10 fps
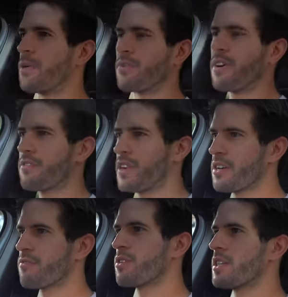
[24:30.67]
I've, I've,
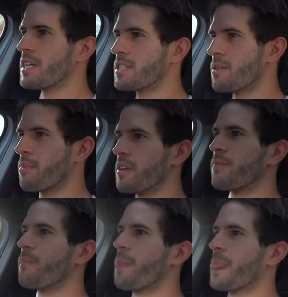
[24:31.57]
kind of realized
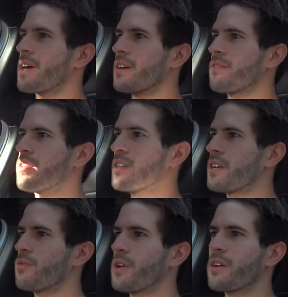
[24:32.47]
something. I feel
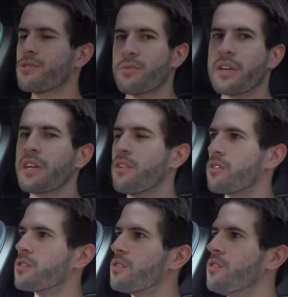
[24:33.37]
like when I was working
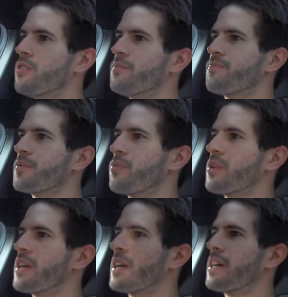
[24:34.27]
on call,
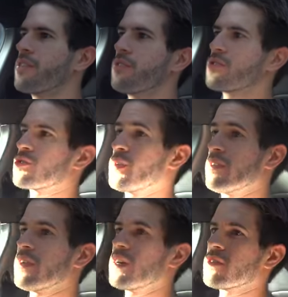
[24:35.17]
when I had those
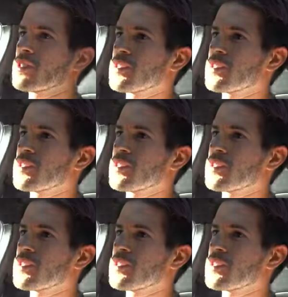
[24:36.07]
12 hour